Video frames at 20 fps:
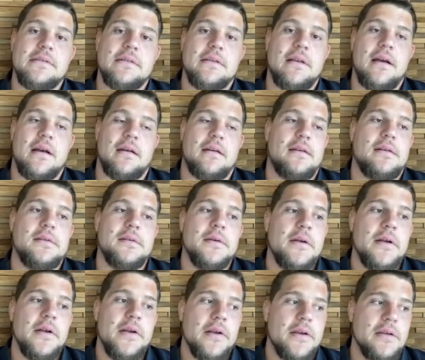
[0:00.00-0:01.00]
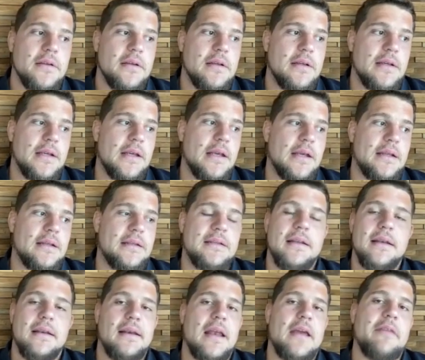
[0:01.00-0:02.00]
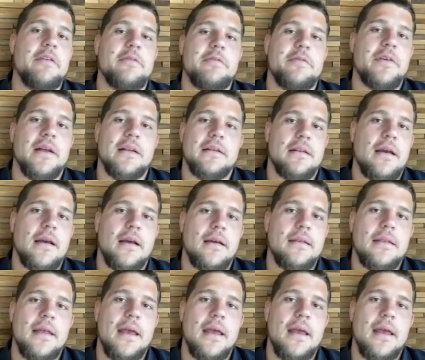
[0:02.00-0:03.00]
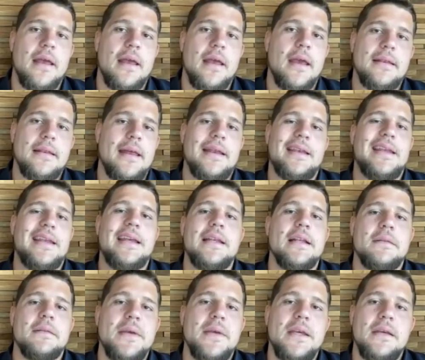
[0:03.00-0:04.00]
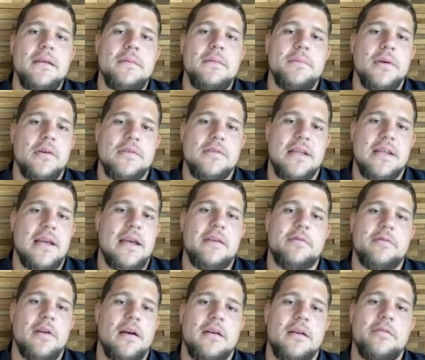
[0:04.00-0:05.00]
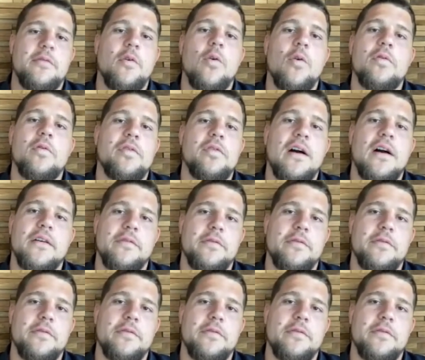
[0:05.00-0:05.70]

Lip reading: Like, it never felt like they needed me, because they have like 4 or 5